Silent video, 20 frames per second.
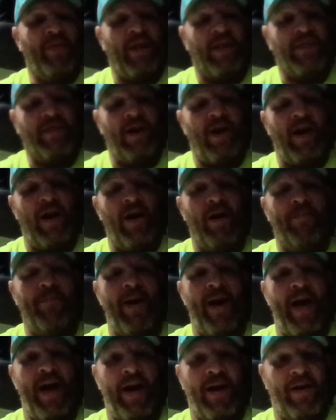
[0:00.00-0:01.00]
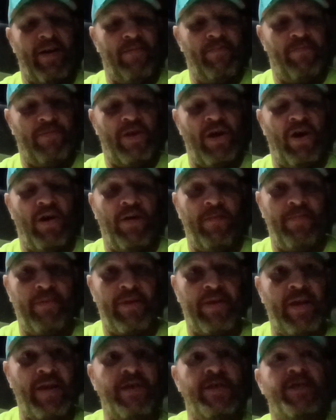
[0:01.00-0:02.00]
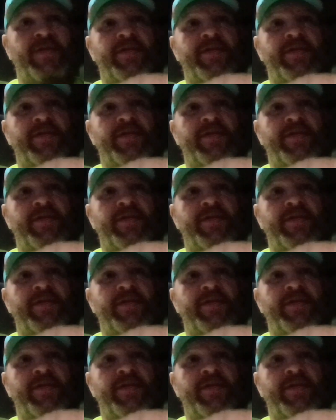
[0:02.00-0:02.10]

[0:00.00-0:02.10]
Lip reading: that the airbag cup can